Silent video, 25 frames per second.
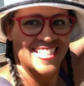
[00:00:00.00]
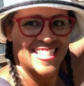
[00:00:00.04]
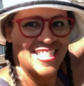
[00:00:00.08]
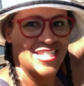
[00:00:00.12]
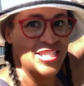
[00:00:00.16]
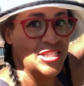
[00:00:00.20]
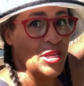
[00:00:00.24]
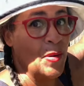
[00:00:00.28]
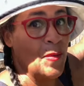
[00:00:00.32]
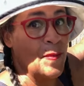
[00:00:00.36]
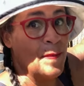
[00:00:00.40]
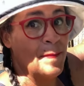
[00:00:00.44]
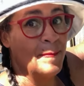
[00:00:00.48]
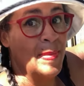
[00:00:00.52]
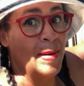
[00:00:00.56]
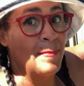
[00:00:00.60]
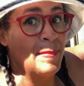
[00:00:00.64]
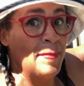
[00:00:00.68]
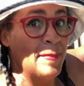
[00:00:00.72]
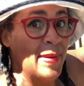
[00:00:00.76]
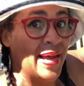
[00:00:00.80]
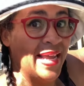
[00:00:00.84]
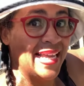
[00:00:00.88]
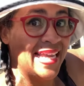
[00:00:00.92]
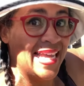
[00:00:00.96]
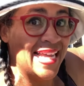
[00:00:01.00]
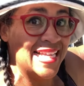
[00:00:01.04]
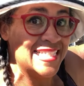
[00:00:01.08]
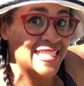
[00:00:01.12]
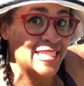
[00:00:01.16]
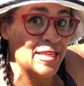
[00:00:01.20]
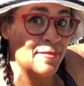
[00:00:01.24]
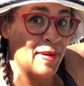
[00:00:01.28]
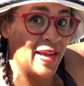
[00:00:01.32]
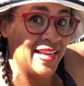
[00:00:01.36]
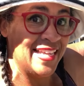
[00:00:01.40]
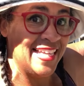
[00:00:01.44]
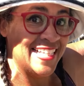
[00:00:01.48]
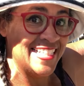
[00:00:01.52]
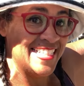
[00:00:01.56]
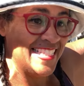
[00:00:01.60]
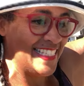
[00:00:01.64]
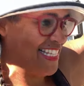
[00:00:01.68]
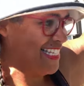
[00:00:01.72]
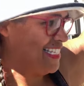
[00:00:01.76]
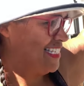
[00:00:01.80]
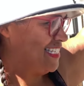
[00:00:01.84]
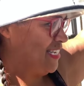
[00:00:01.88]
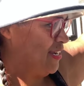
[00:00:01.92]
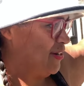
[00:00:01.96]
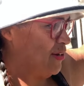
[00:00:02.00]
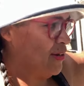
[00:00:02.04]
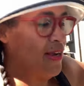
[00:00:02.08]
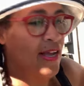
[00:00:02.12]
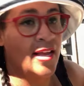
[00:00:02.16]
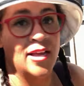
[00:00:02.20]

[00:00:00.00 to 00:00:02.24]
So Mum might get some onions this year.